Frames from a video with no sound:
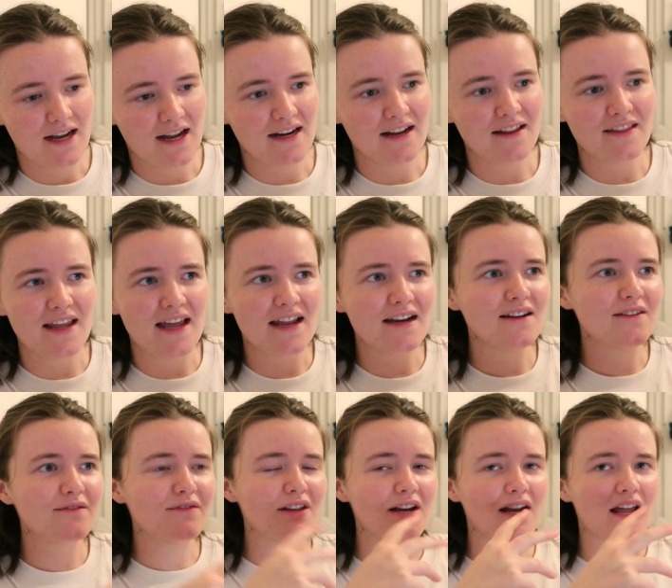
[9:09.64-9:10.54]
And at the end
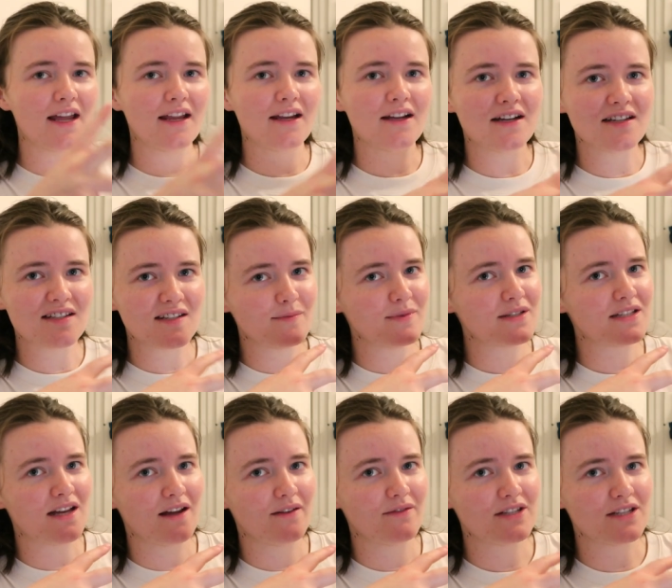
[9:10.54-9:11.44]
of the like customer
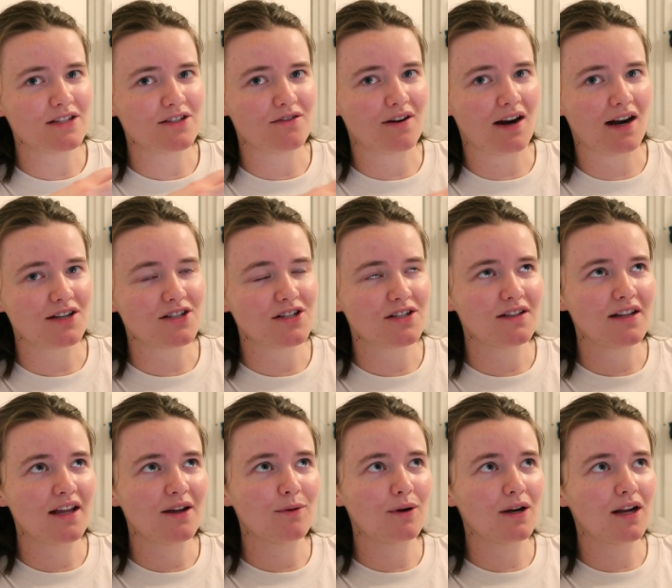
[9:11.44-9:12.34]
service interaction,
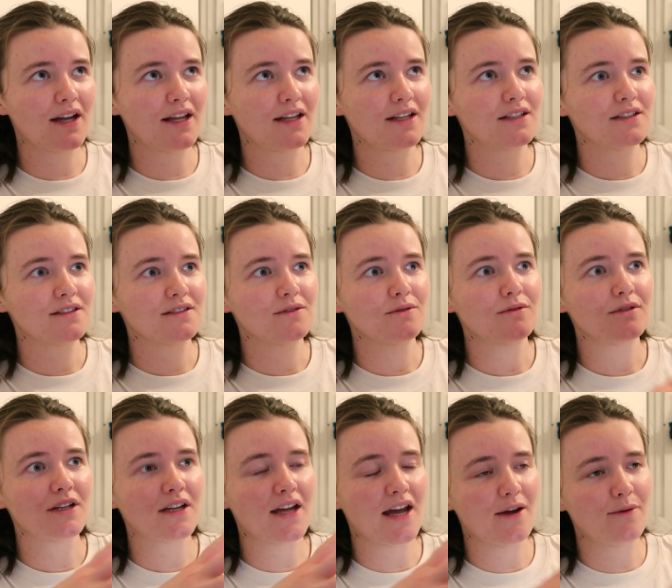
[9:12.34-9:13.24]
they were like,
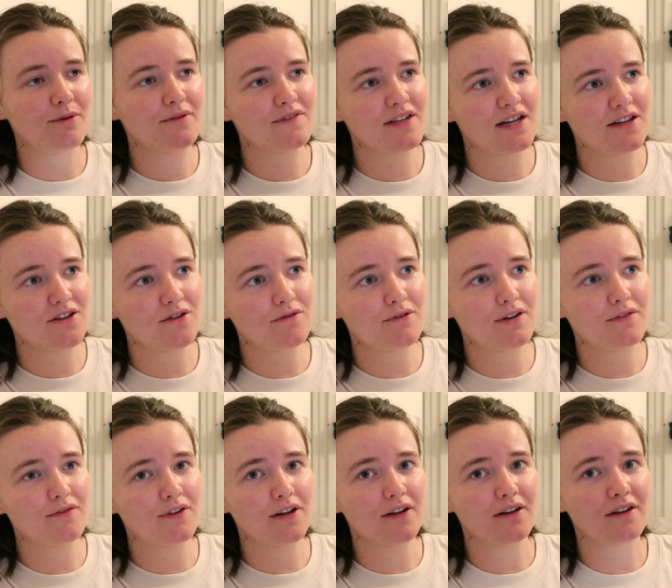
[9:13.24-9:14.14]
okay, we've sent you a
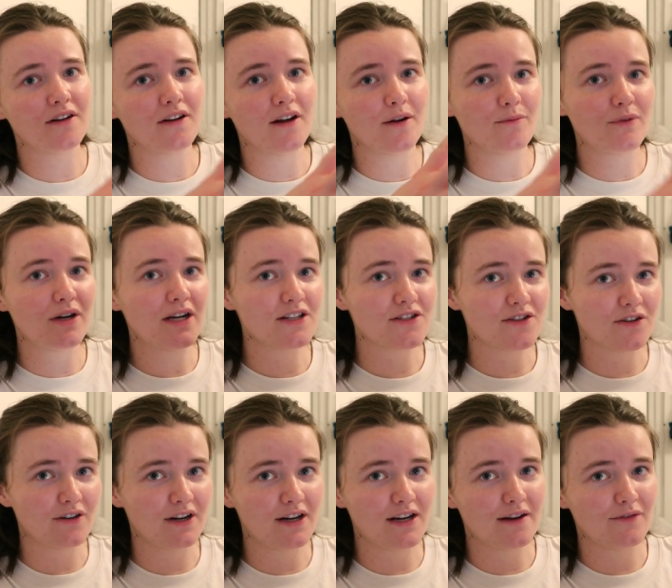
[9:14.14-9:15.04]
refund. I'm really
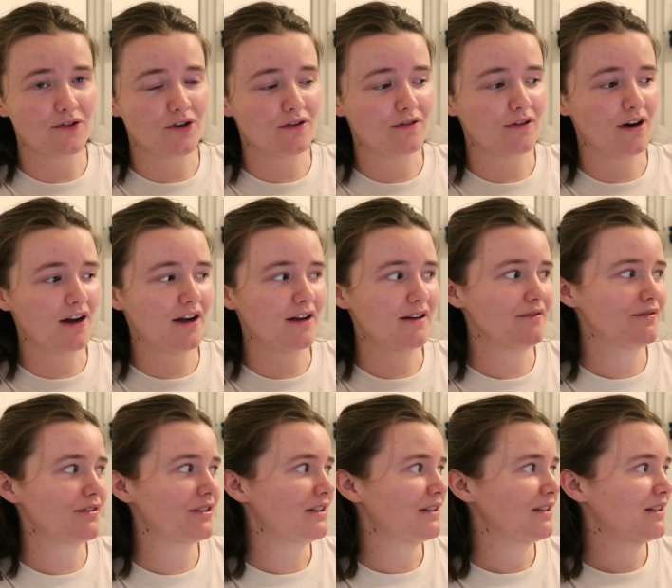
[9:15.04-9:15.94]
sorry it never
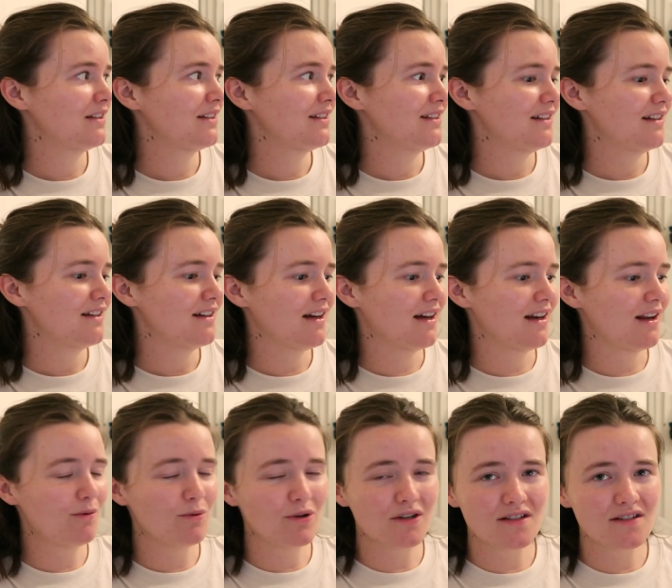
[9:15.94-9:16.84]
arrived. And
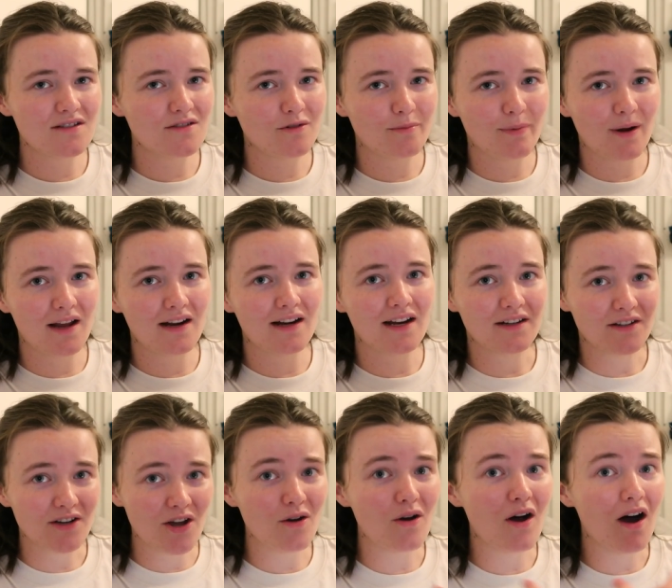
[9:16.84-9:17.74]
I wanted to reply like,
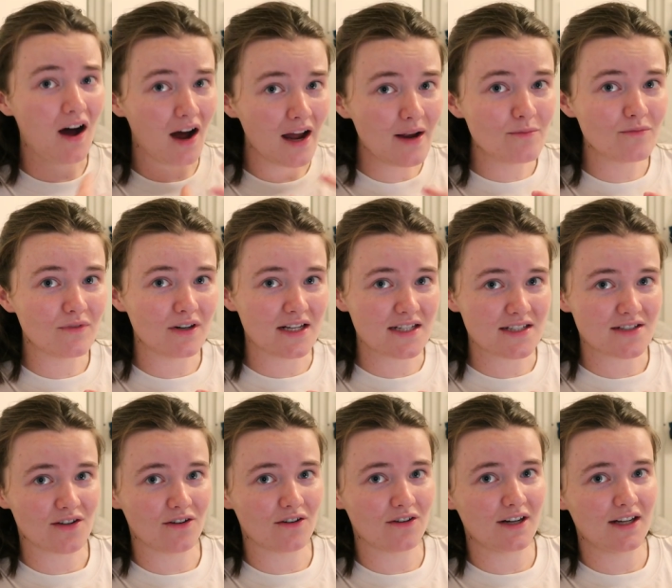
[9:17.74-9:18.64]
no, I'm really
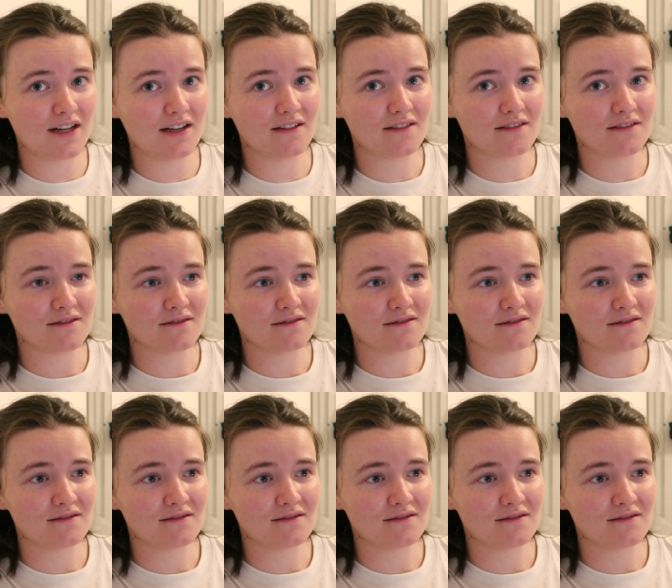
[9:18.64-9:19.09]
sorry.